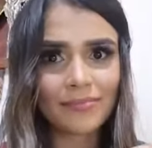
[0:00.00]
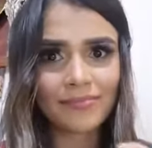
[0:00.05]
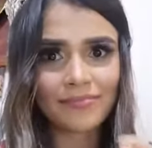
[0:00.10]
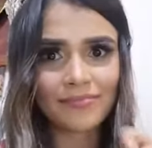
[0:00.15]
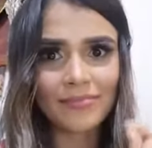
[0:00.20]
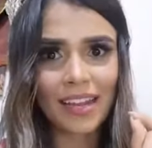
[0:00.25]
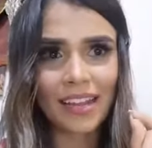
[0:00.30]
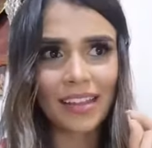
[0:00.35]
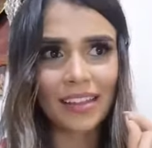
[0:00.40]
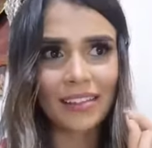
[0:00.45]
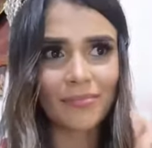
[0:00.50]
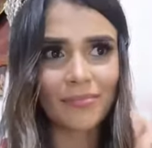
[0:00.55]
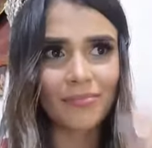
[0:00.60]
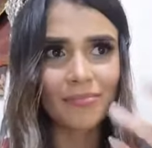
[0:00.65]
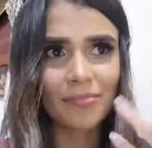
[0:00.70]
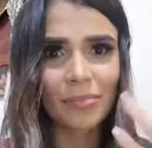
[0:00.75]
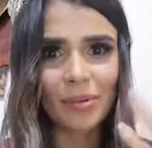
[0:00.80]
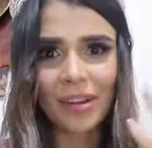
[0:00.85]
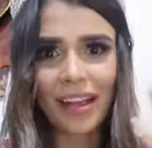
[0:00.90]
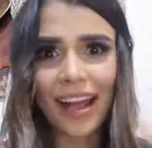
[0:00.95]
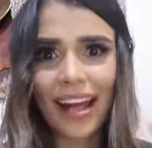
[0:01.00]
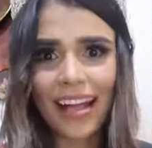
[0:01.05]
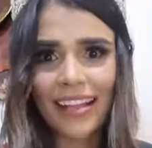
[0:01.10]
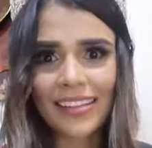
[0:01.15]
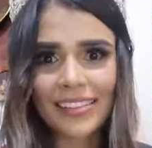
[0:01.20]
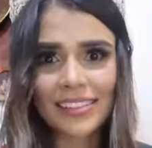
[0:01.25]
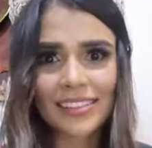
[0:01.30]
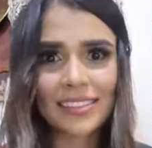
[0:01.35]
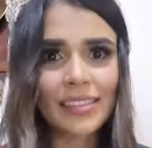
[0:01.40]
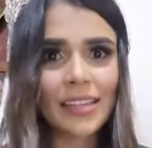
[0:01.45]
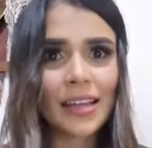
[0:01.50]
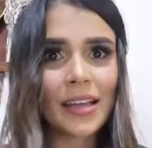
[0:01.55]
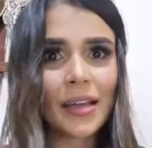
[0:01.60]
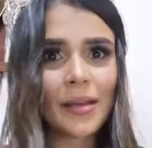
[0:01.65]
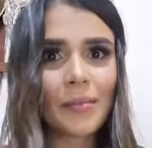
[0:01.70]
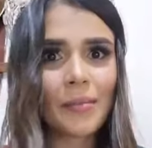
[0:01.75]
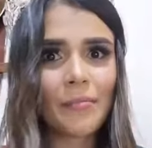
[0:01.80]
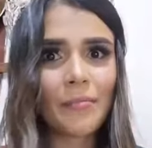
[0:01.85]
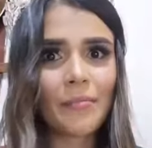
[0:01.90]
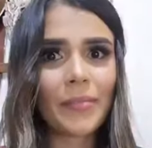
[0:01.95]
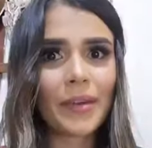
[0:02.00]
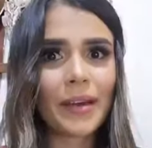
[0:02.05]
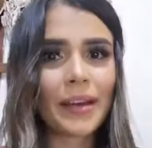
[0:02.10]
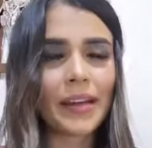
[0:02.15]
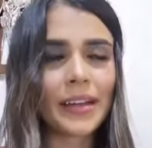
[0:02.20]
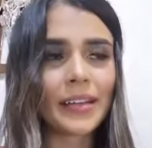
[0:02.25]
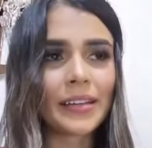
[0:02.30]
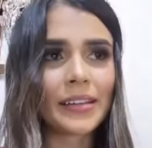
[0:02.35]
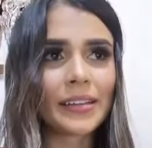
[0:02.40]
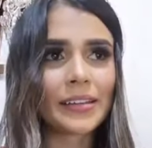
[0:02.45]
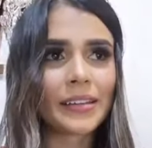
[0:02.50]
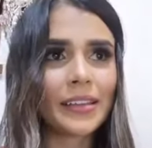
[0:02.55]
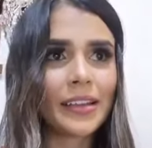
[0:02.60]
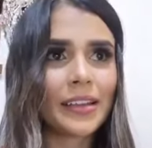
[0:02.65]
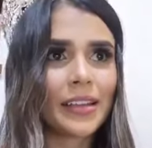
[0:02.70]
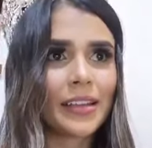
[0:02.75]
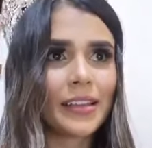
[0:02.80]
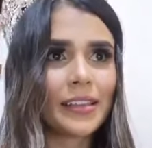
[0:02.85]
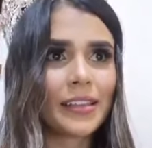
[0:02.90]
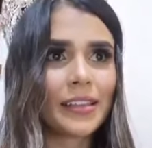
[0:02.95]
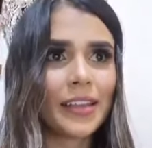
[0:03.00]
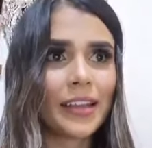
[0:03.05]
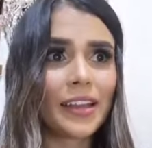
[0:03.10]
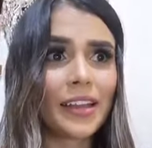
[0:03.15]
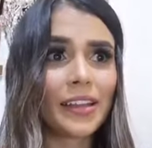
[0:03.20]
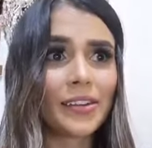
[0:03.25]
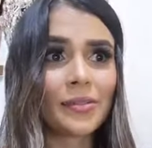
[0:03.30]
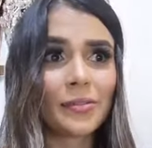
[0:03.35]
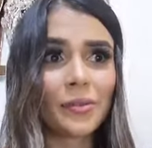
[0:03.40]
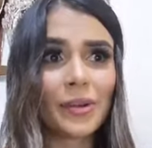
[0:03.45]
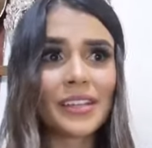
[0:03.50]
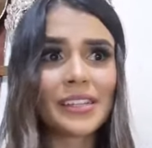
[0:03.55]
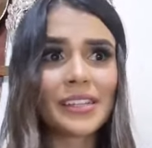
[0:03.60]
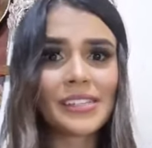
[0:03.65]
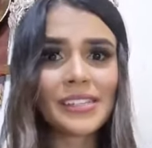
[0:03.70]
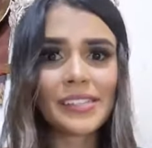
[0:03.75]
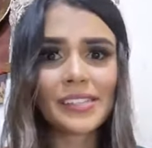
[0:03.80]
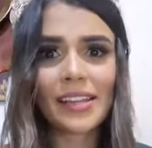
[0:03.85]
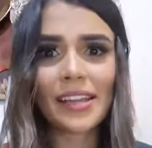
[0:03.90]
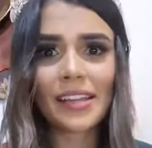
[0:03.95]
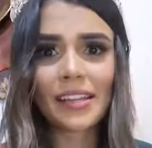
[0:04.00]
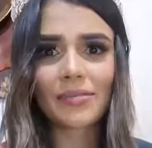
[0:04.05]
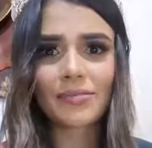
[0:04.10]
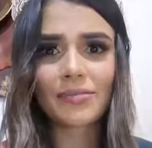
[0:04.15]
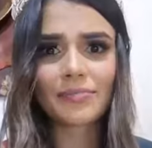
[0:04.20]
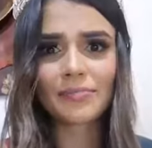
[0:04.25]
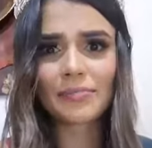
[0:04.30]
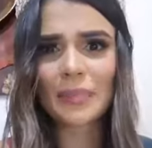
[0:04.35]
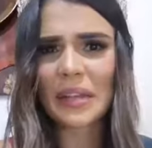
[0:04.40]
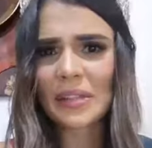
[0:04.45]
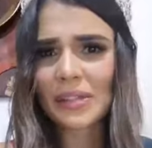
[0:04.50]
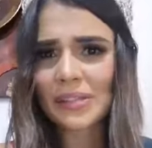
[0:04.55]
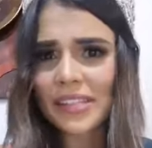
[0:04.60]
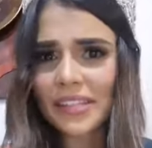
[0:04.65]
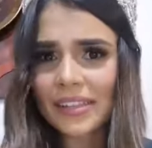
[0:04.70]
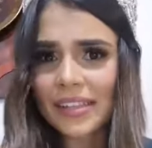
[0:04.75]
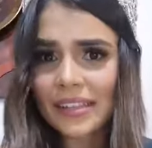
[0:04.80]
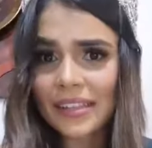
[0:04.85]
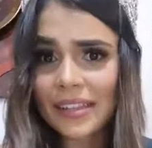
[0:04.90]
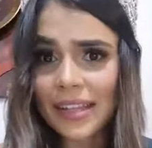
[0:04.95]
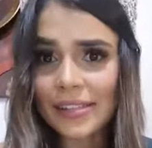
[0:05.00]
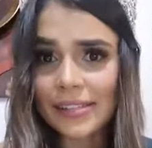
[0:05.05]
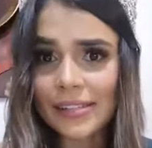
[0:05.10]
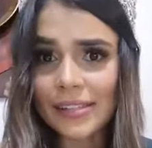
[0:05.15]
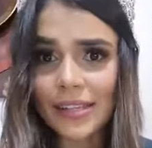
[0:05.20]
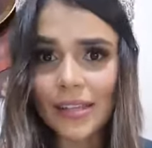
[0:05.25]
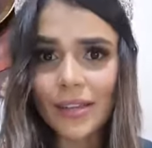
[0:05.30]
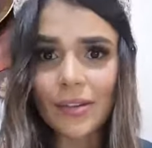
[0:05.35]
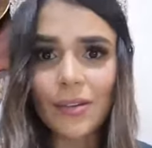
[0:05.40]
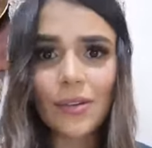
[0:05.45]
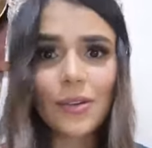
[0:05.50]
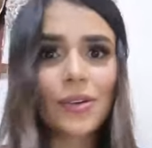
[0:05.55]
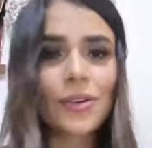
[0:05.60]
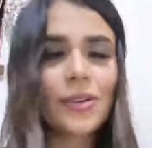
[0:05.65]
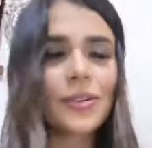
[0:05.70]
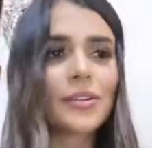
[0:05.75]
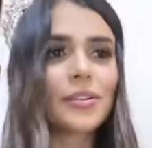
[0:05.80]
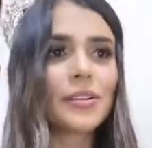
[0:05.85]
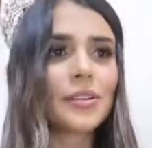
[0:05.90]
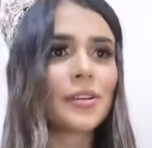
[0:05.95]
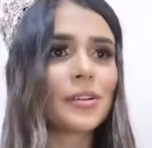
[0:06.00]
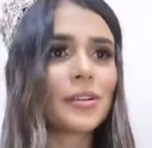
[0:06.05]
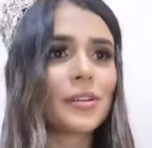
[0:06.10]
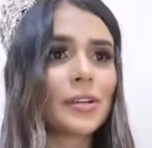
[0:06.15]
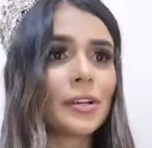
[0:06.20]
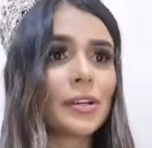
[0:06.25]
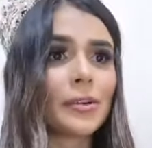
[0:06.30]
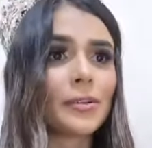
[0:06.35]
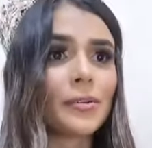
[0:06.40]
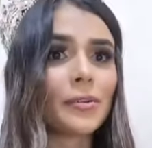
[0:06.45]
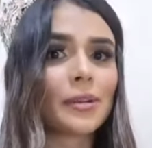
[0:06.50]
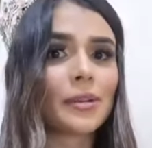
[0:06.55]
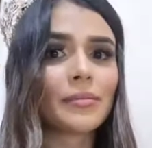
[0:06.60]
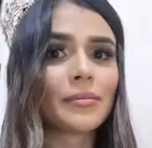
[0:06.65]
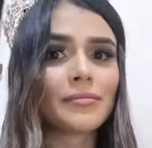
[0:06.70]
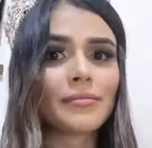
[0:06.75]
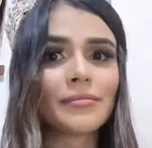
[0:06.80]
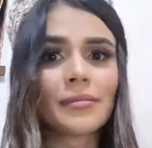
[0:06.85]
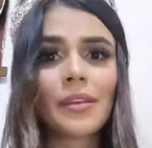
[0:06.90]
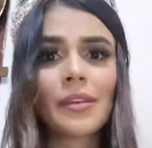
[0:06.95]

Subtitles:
like in pulgadas, but they are, one is like 1.75 meters,